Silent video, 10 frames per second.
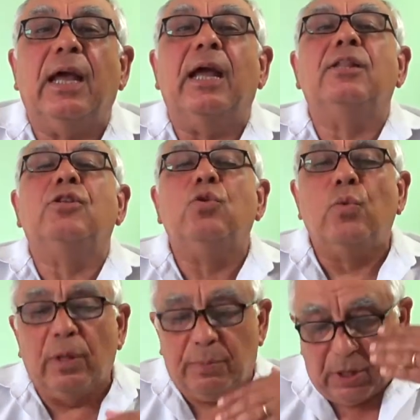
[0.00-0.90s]
and you
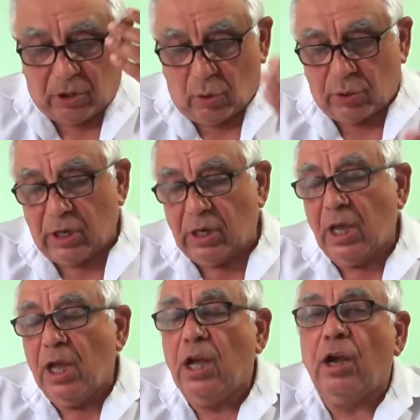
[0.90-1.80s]
will be talking,
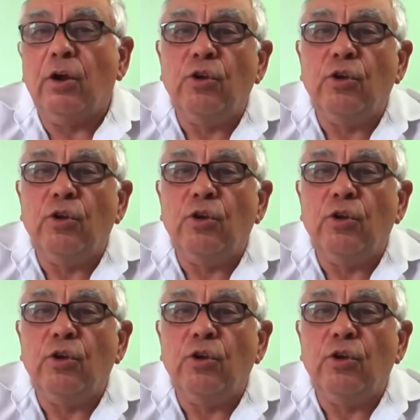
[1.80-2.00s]
uh,